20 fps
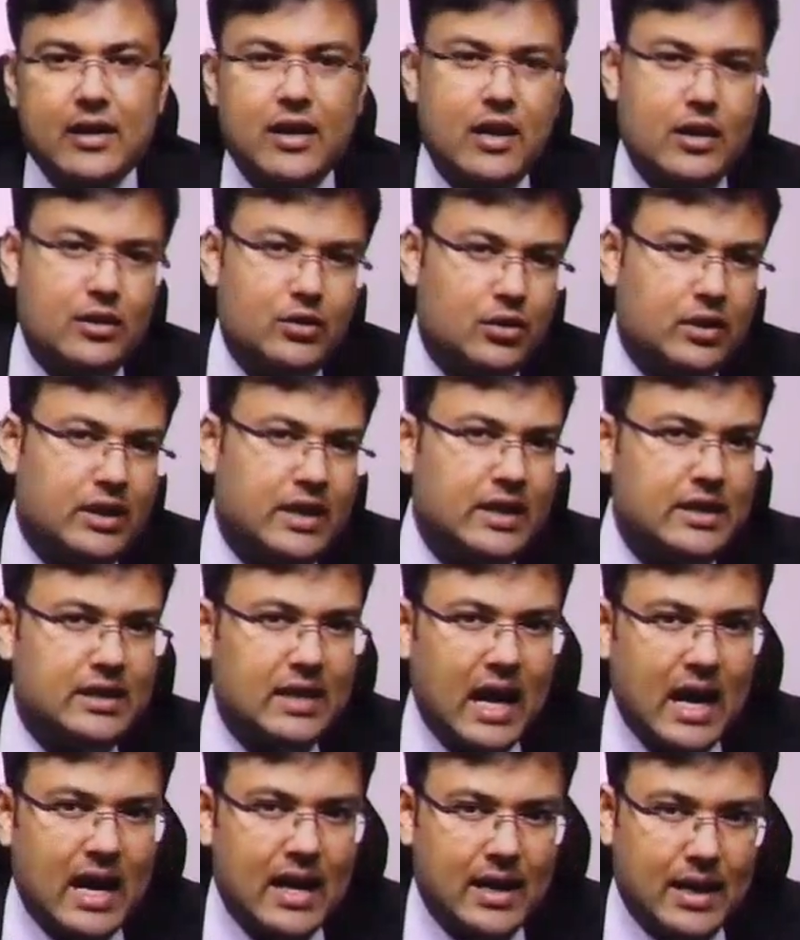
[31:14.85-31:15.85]
So these
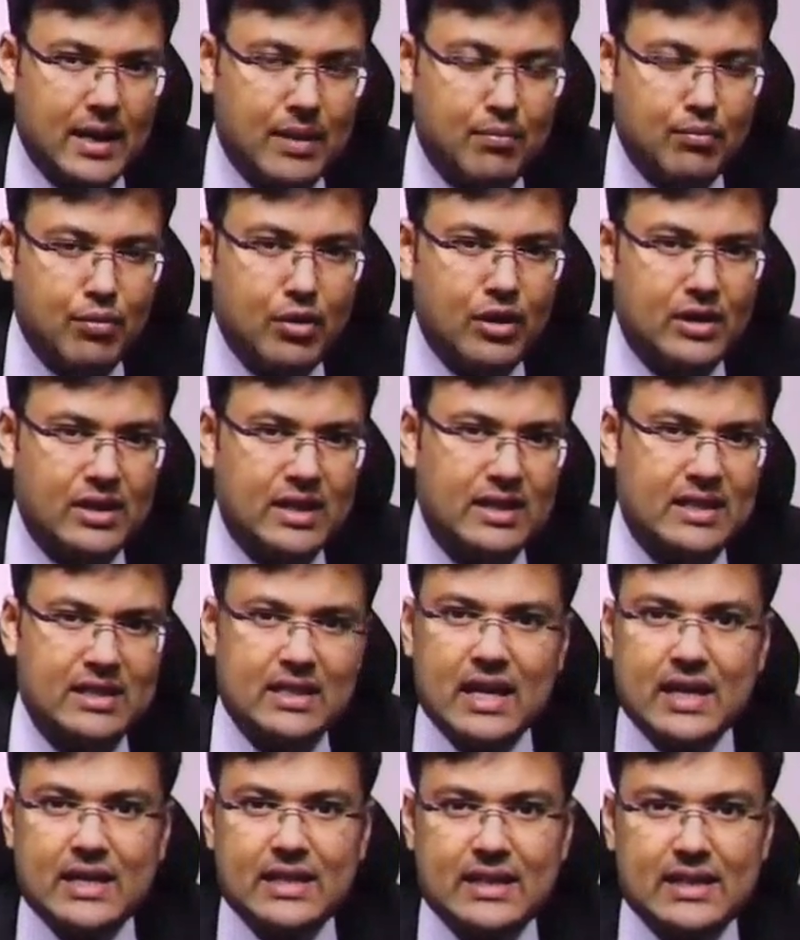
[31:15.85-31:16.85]
are important
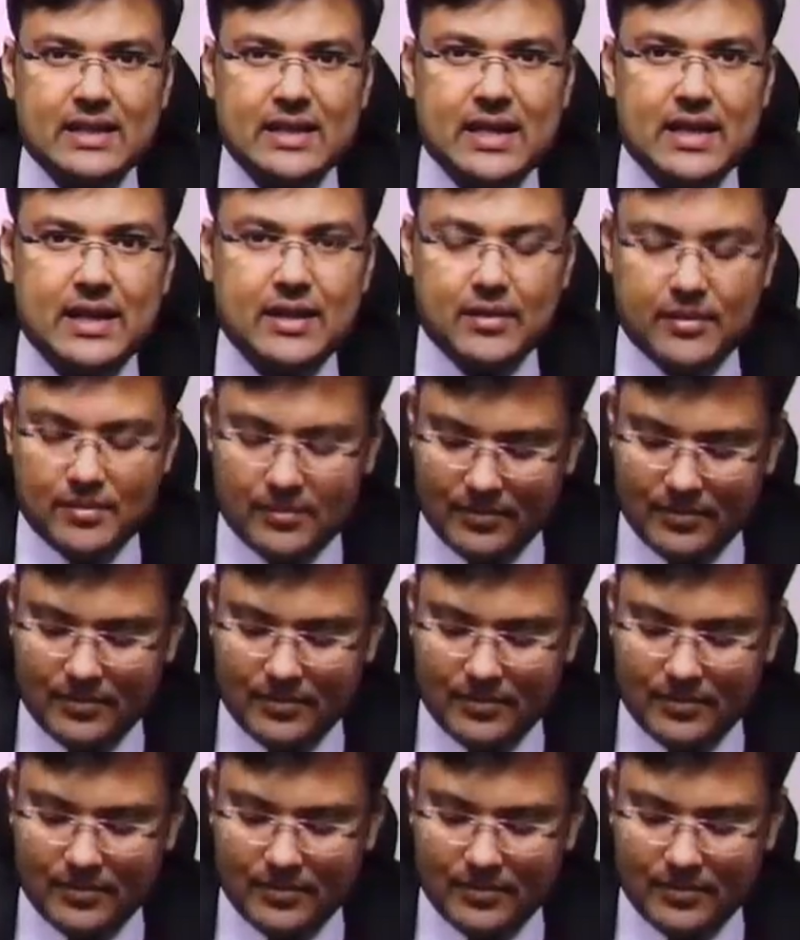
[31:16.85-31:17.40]
signs seen.